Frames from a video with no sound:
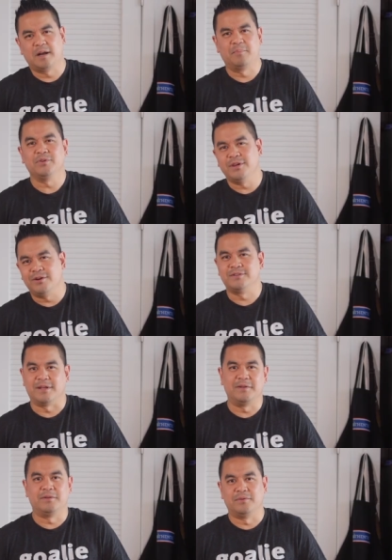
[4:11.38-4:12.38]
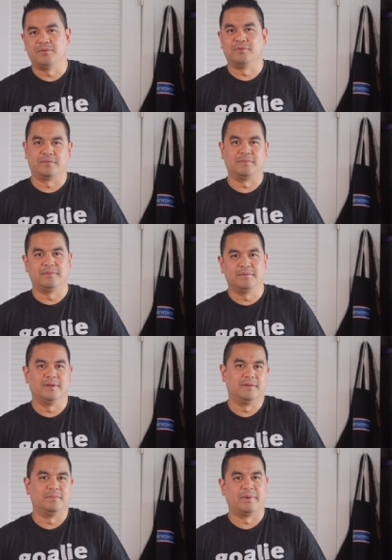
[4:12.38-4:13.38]
a couple of years into,
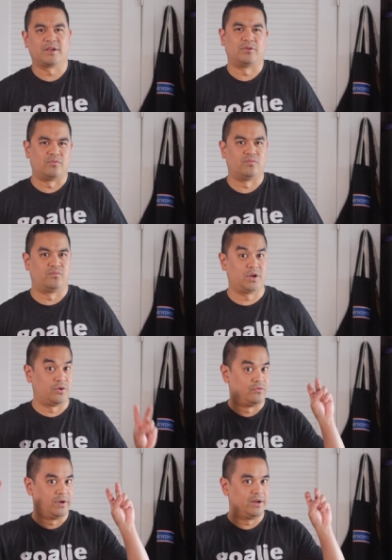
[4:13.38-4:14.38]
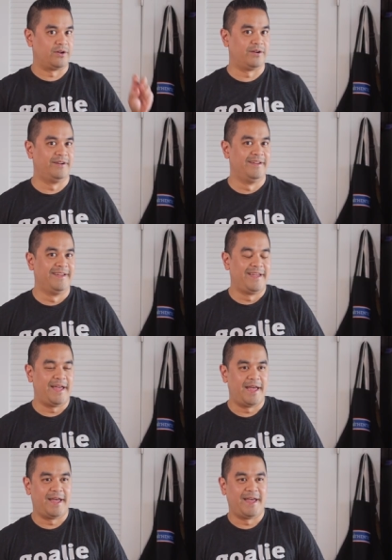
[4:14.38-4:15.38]
into my career,
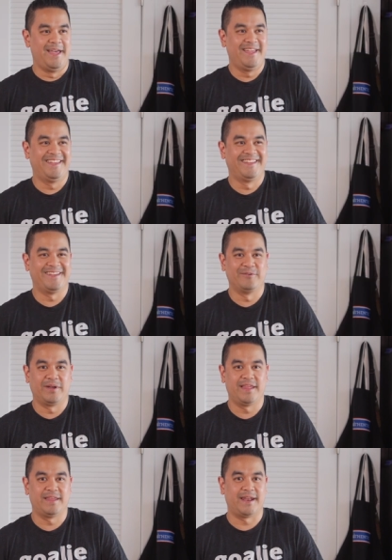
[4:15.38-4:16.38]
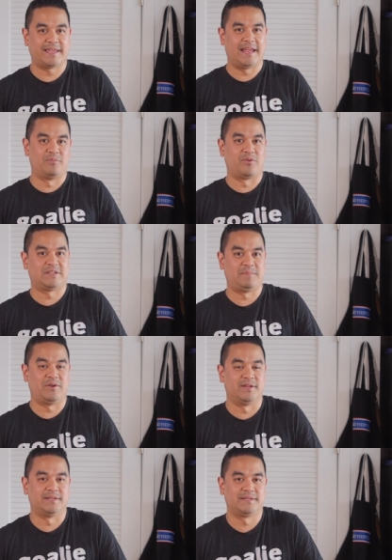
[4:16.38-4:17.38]
uh, and then I gained more
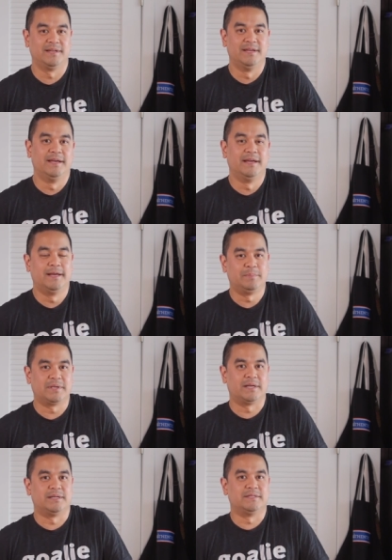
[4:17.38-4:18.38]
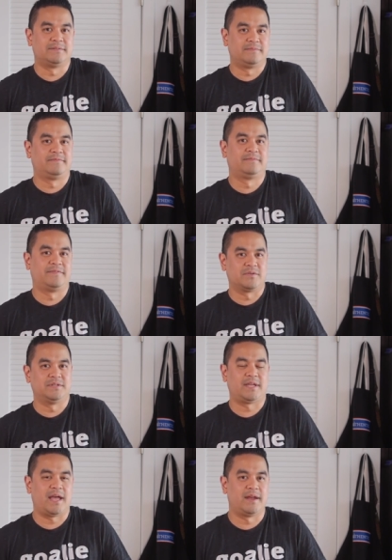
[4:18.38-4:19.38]
experience. Because
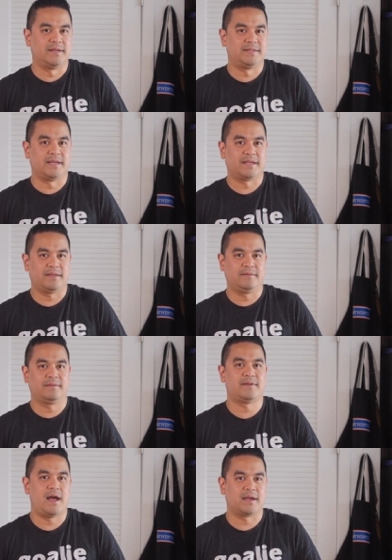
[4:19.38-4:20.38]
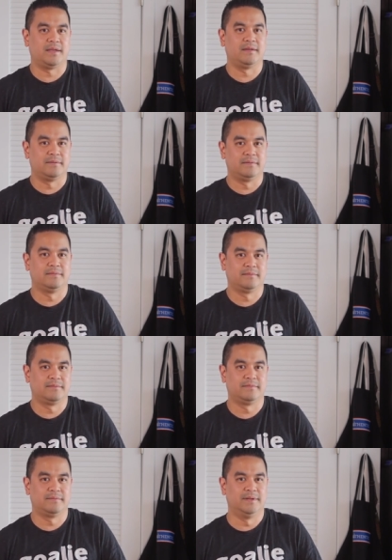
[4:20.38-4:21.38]
folks in Canada take hockey
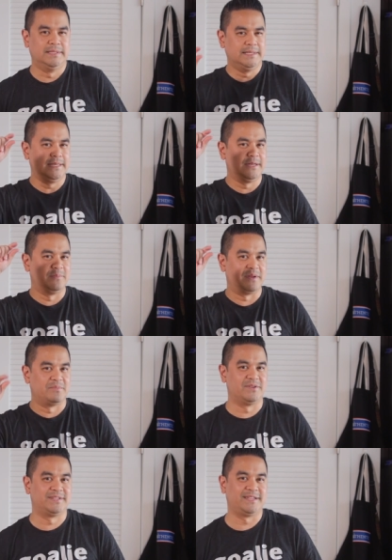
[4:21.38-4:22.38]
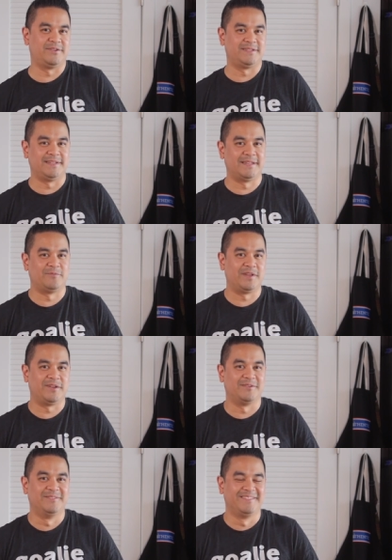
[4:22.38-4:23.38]
a little bit more seriously than we
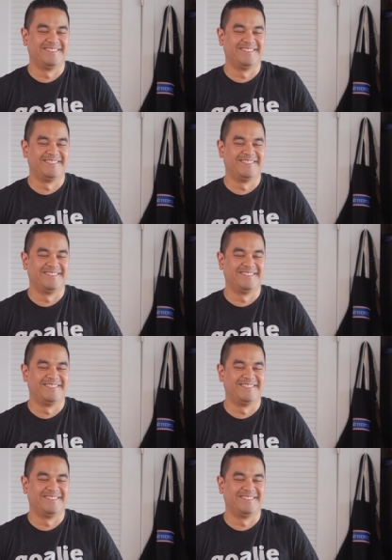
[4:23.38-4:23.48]
do.